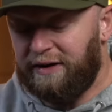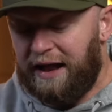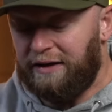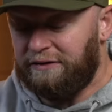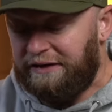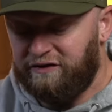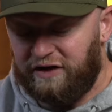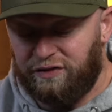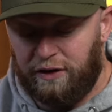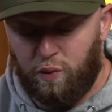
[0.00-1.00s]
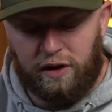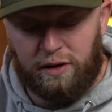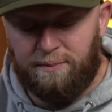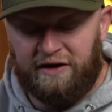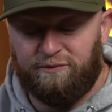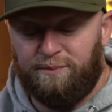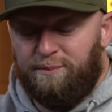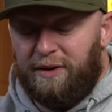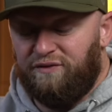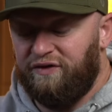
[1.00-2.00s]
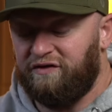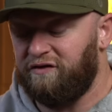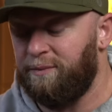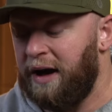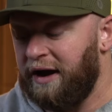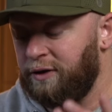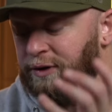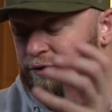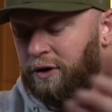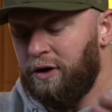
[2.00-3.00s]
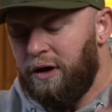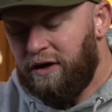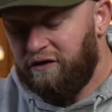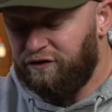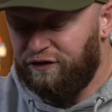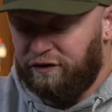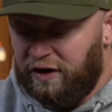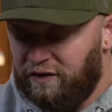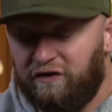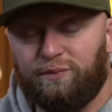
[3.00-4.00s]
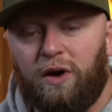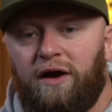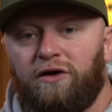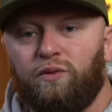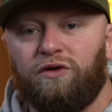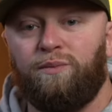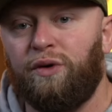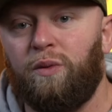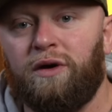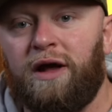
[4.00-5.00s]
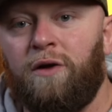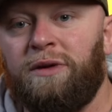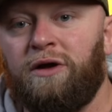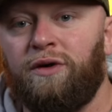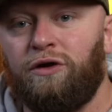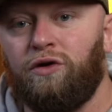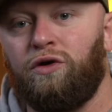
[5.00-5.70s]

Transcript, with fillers: but not least, I think one of the best benefits as a bodybuilder is if you're taking this product with a pre workout meal and you're